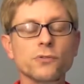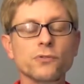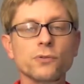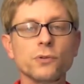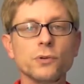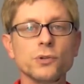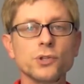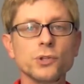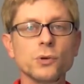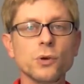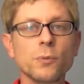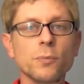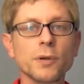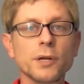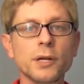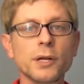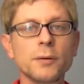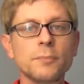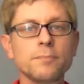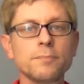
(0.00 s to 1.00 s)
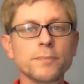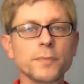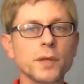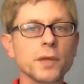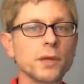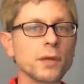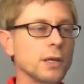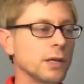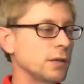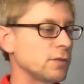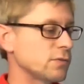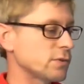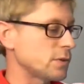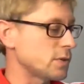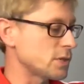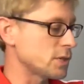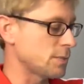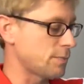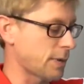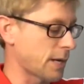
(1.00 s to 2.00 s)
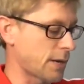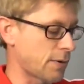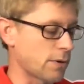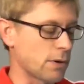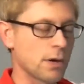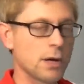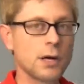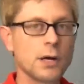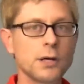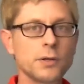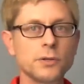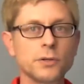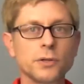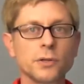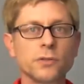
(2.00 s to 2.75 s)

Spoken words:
as soon as you open it up, it starts to power on.